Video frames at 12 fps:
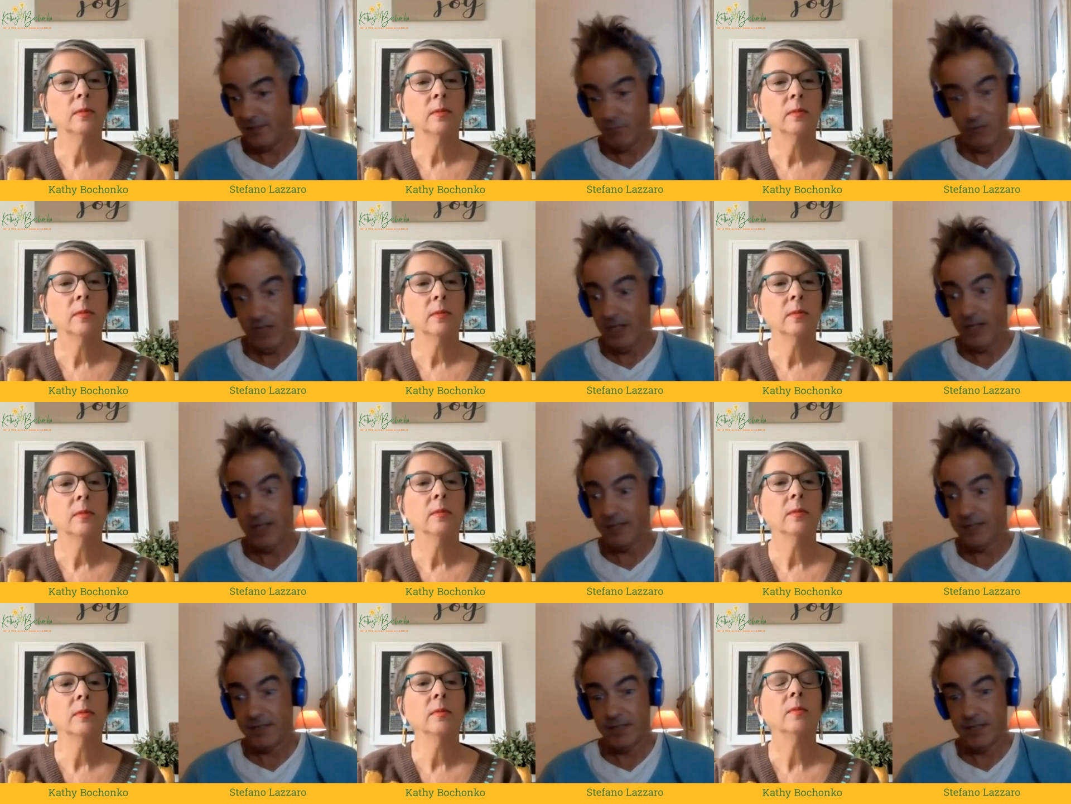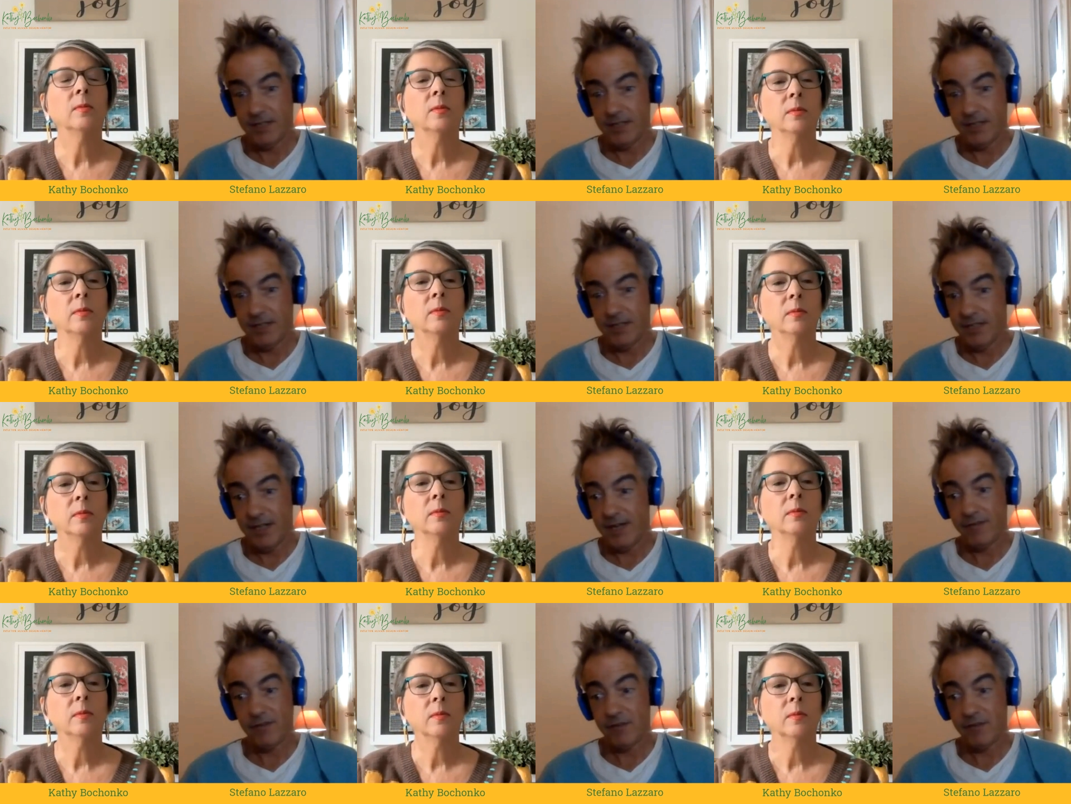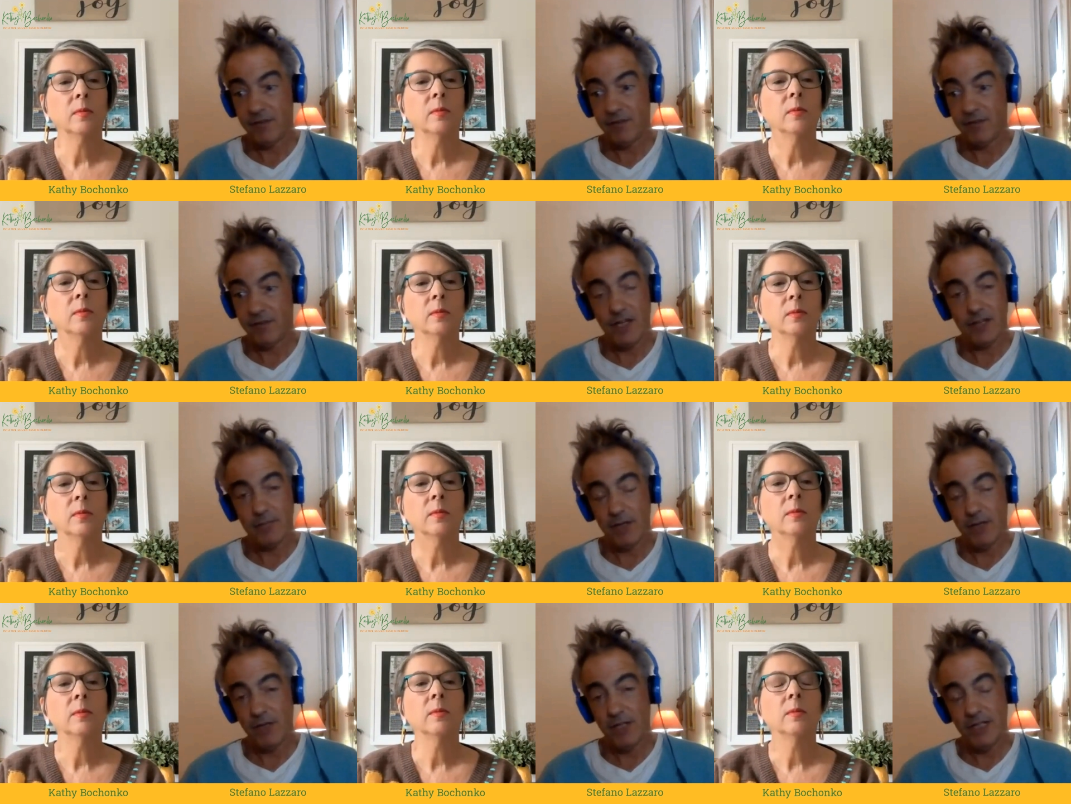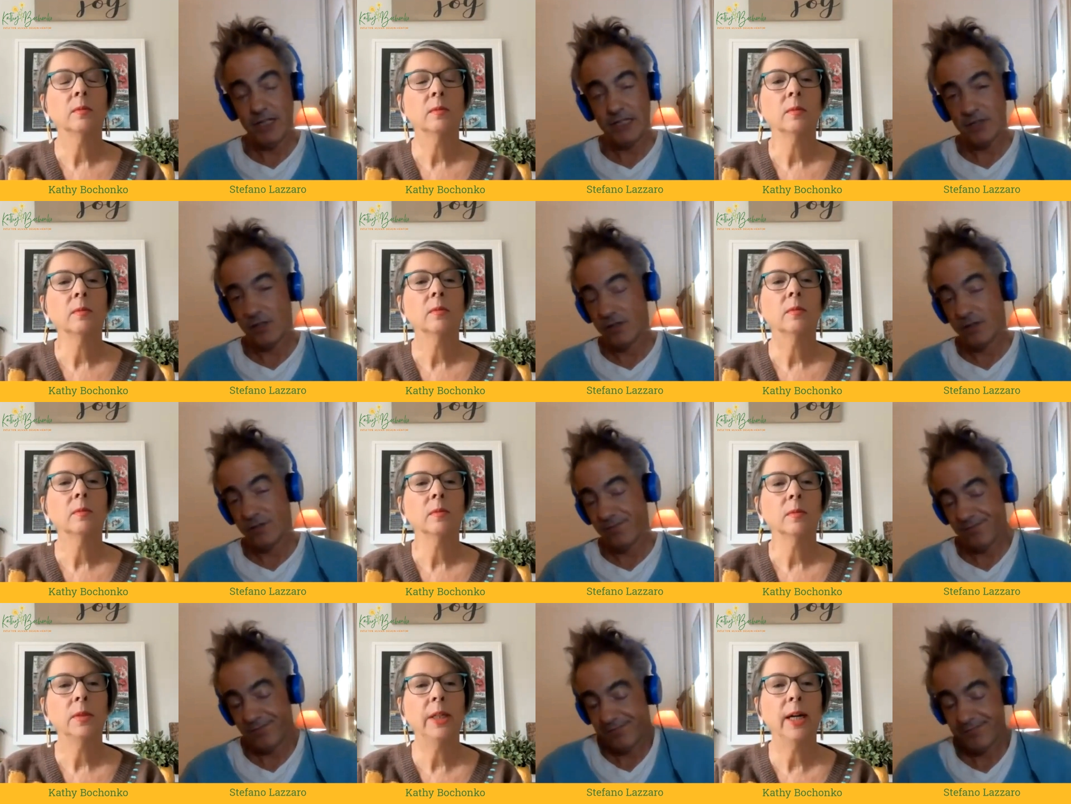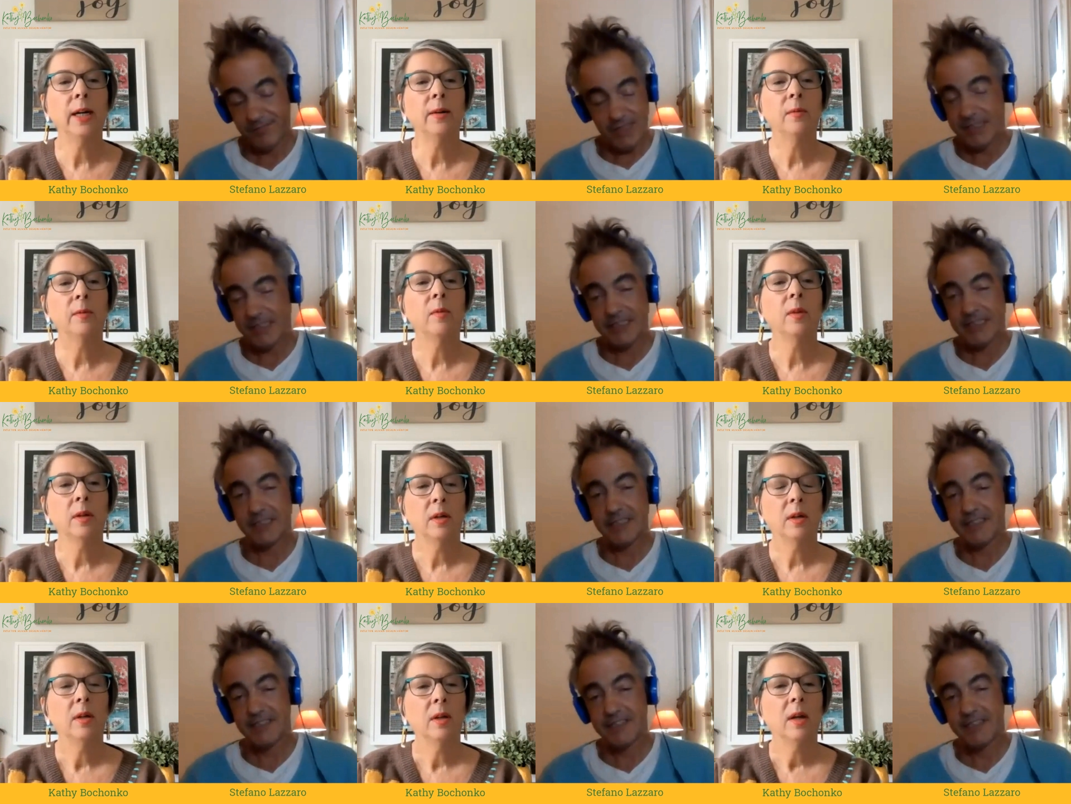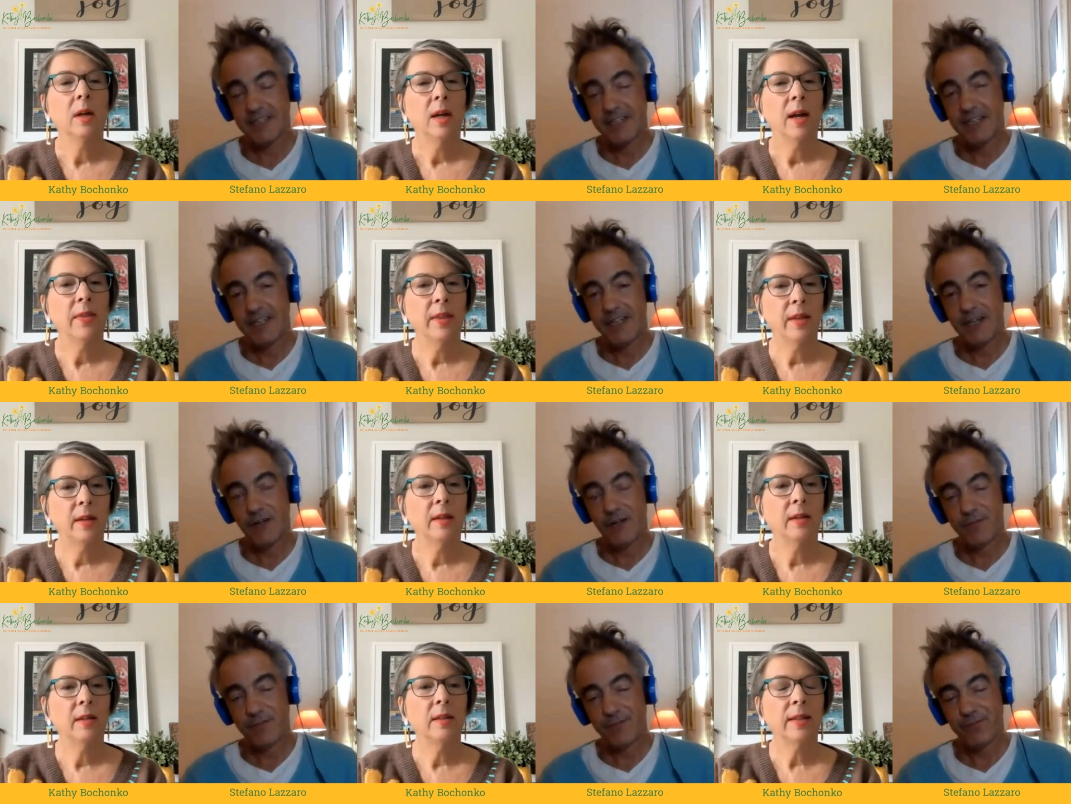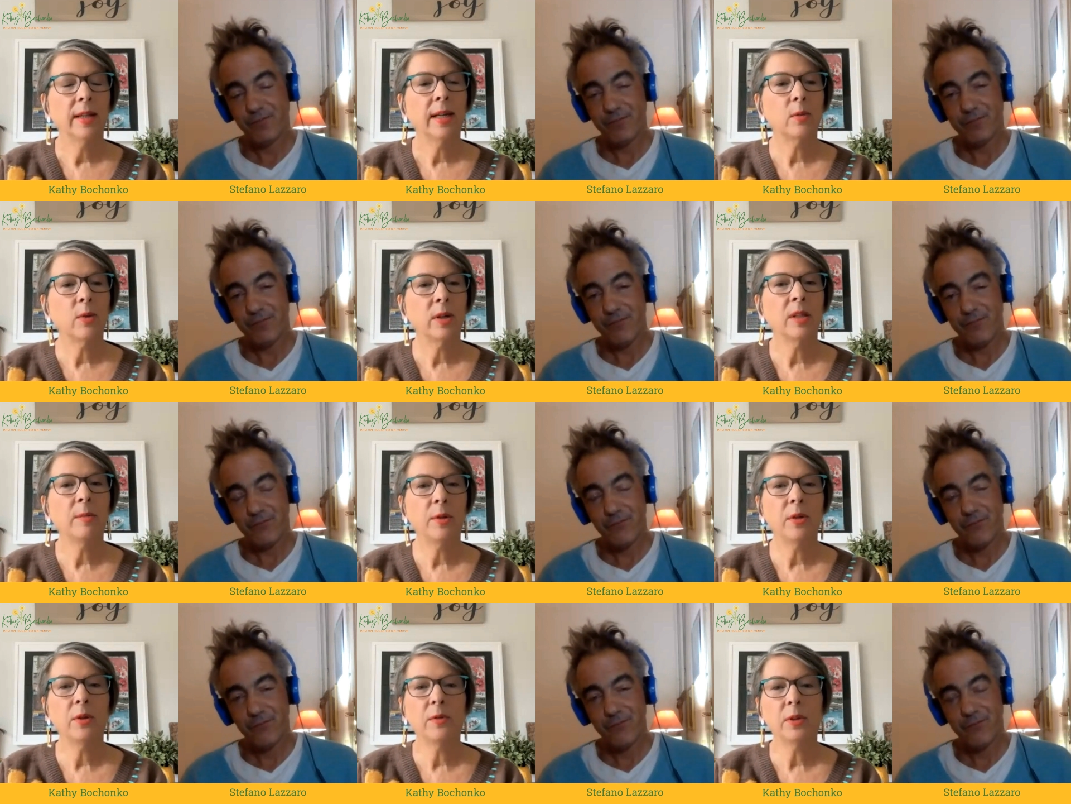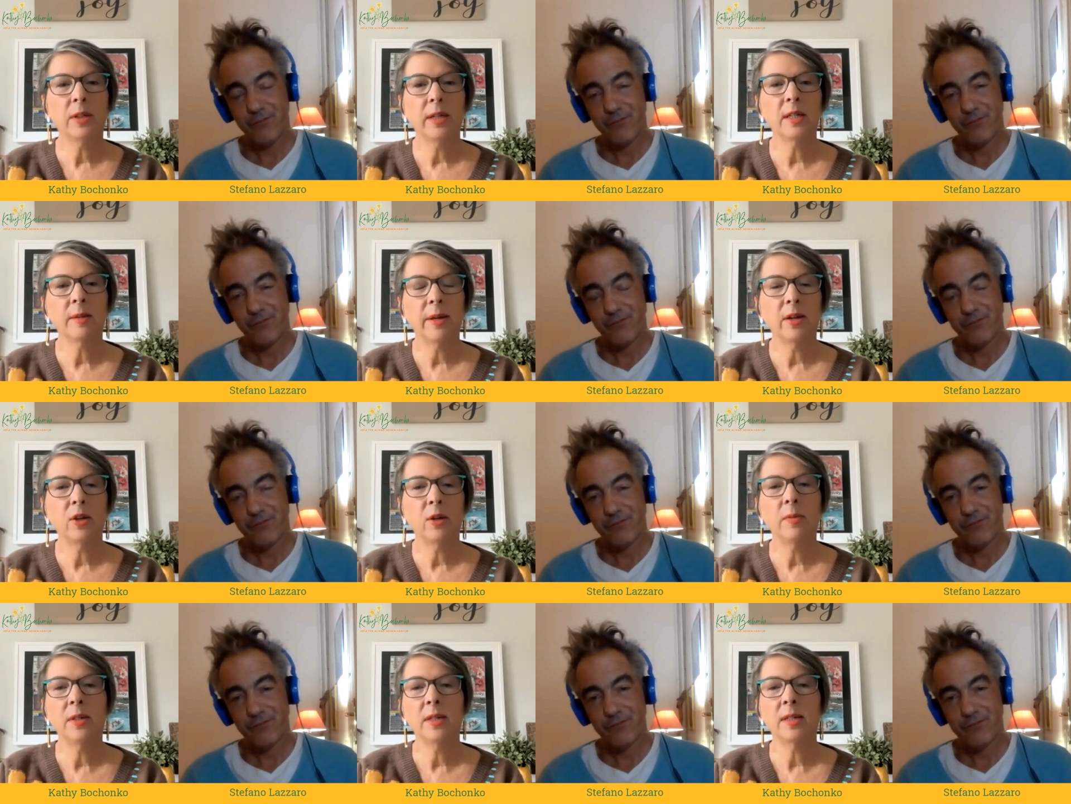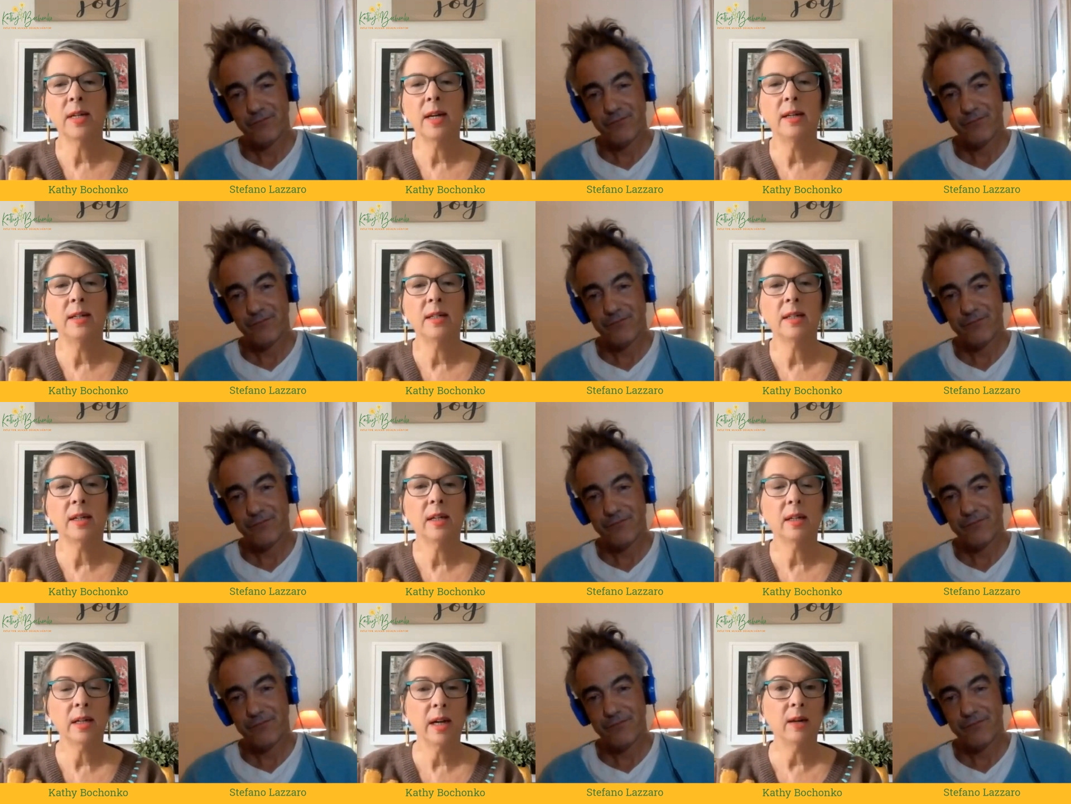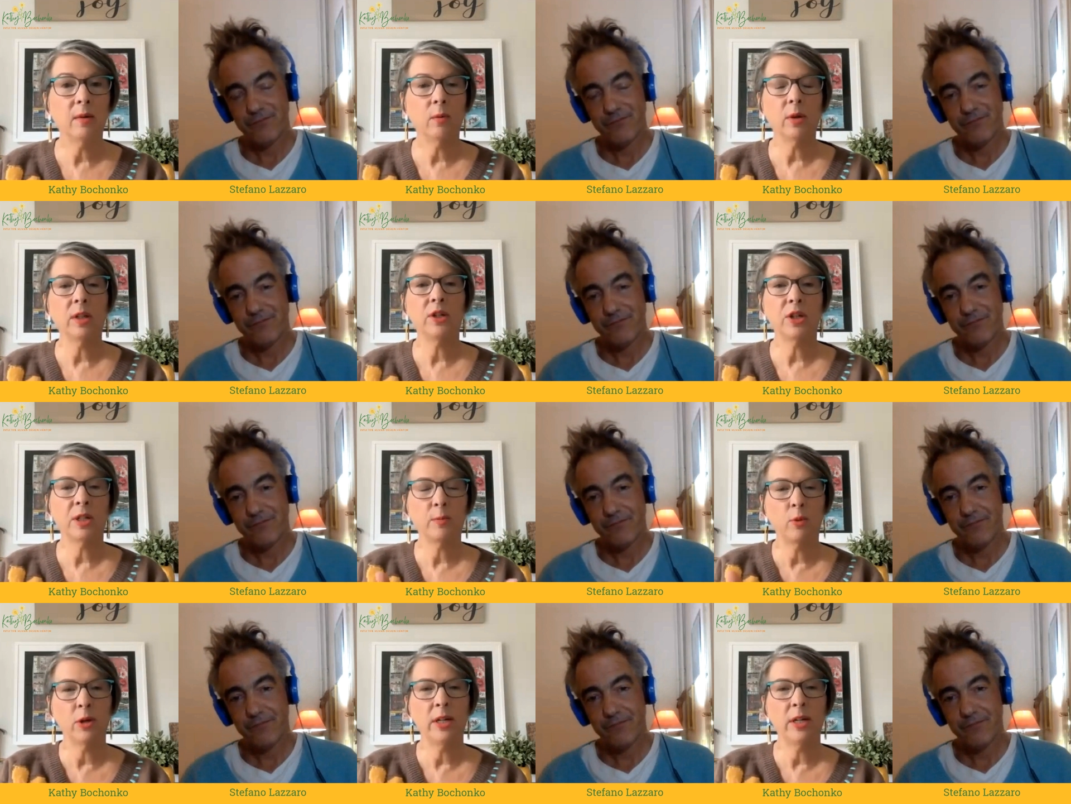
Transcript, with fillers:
Speaker 1: really listening after I got my reading. So
Speaker 2: yeah. yeah. And that's one of the beautiful things about human design is it can kind of really just